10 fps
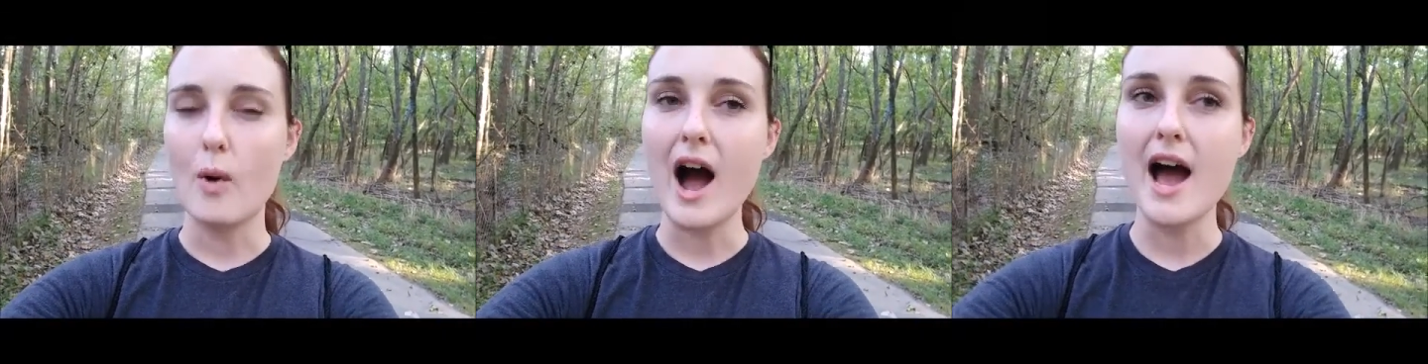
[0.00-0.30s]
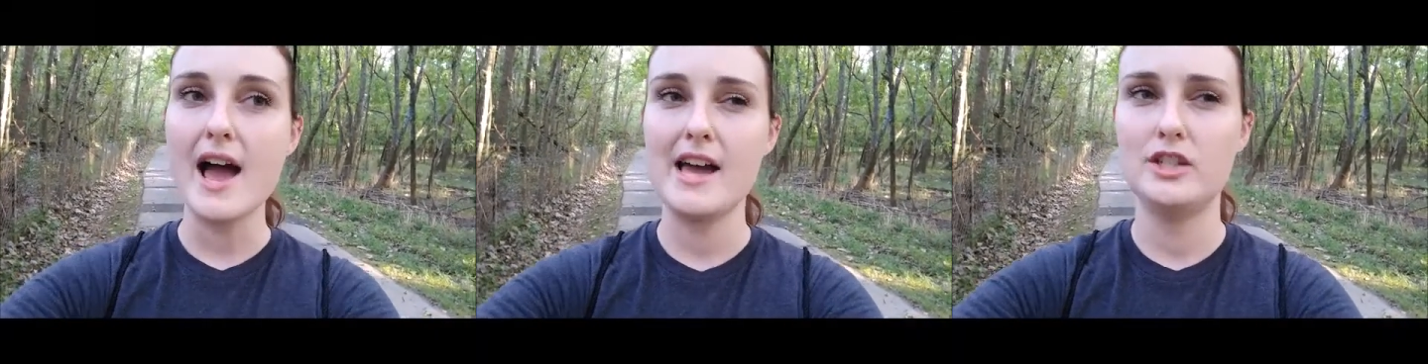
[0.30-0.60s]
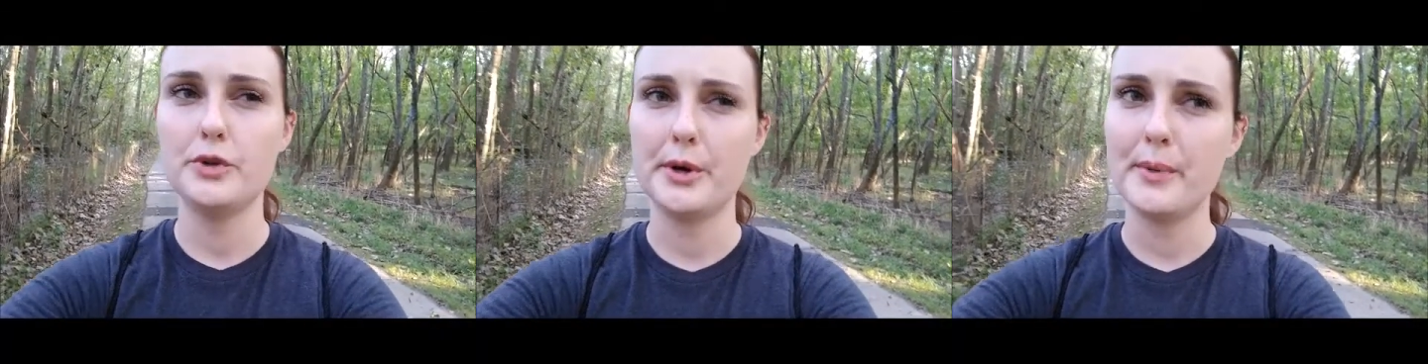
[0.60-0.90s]
why I
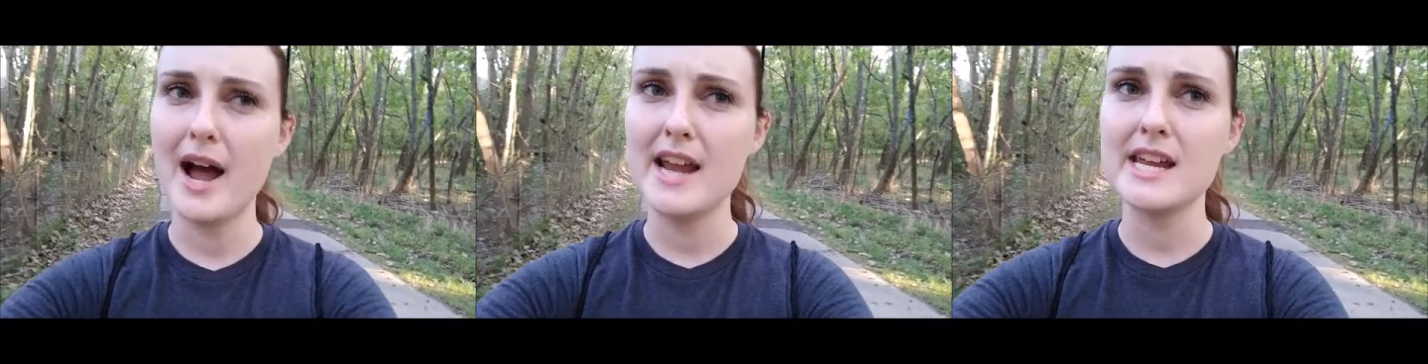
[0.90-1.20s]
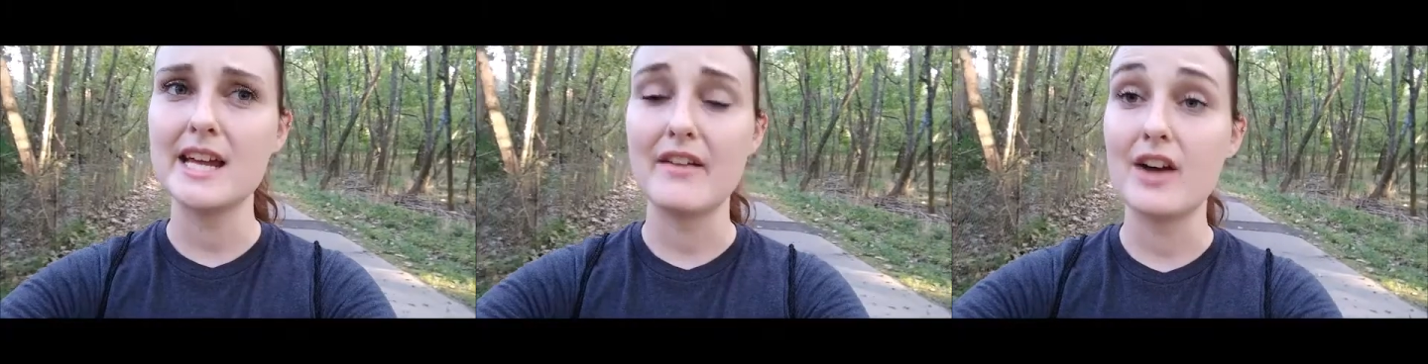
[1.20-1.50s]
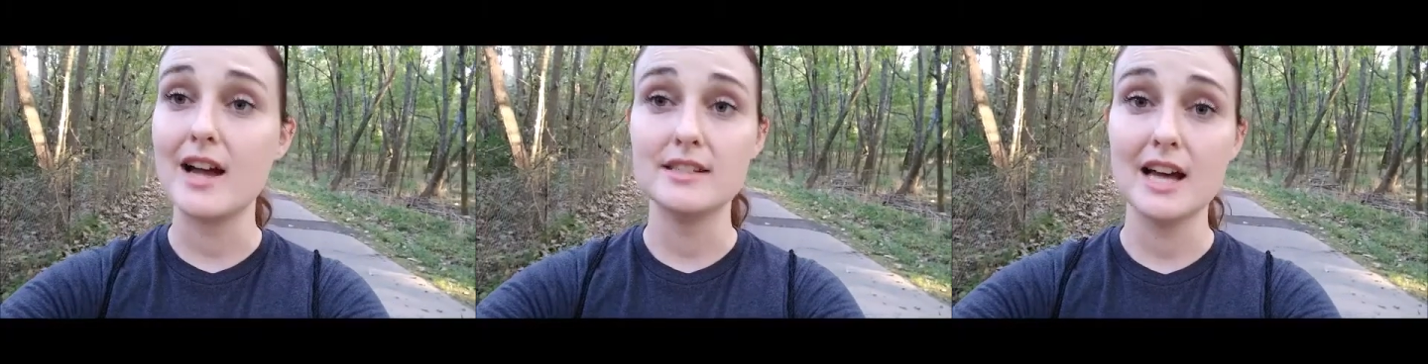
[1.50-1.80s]
enjoy writing. I've
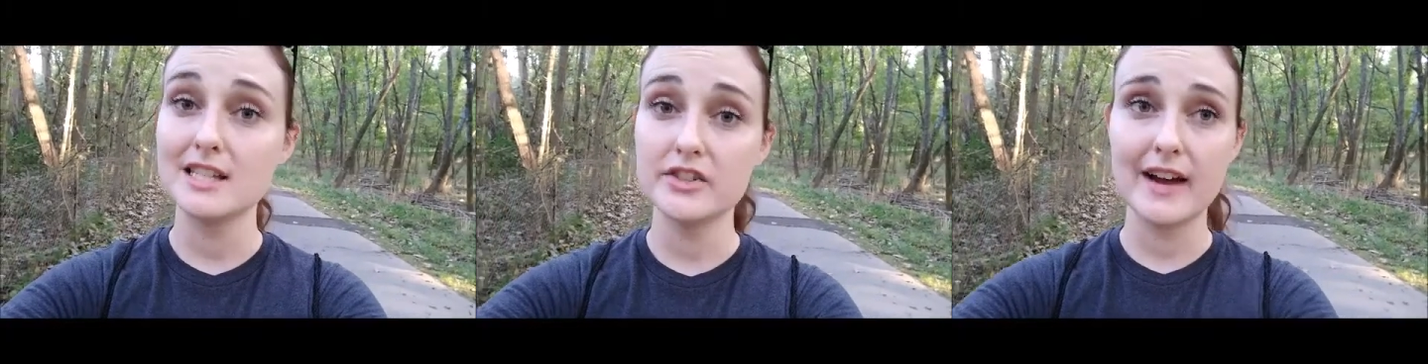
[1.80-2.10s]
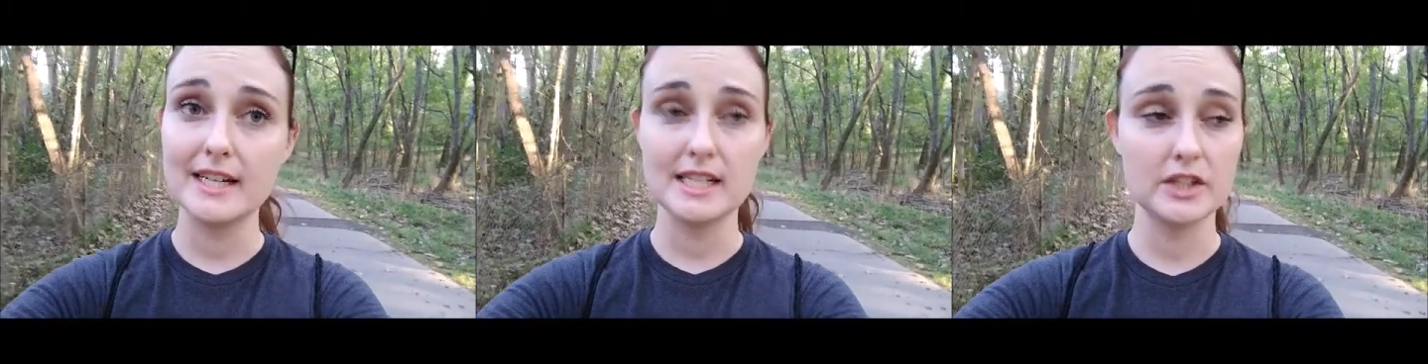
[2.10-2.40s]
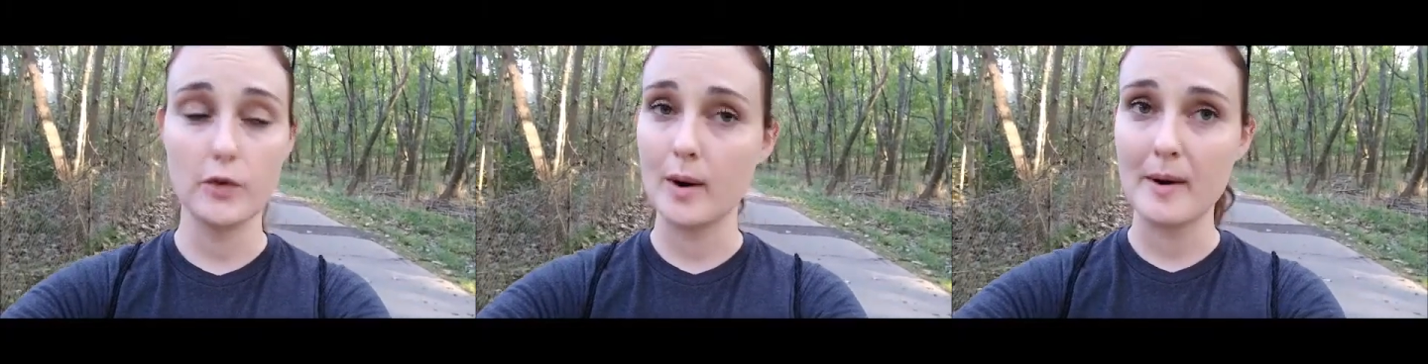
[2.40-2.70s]
gotten tons of
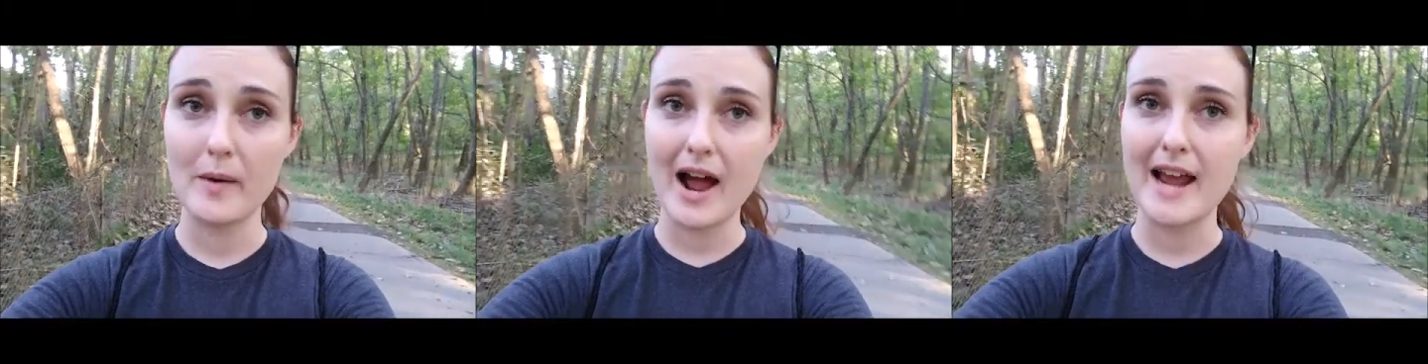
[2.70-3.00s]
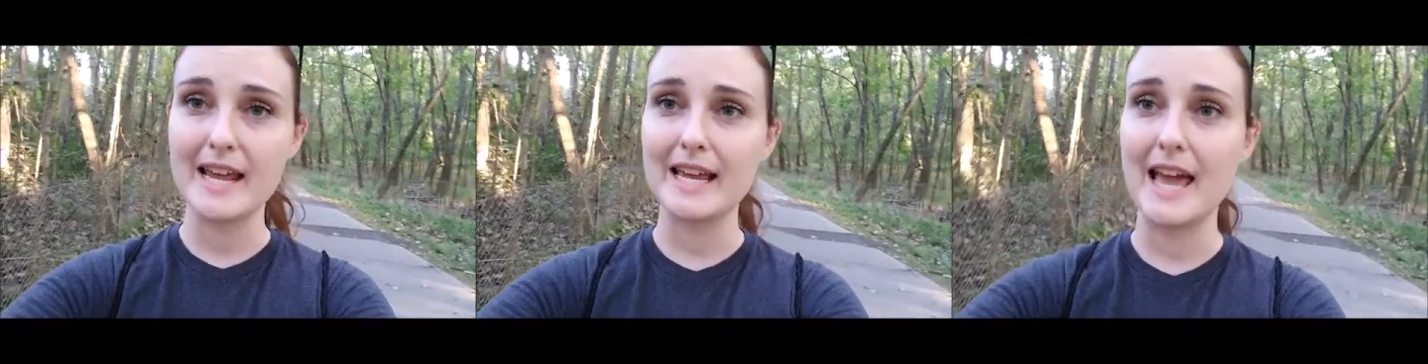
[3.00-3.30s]
ideas for my writing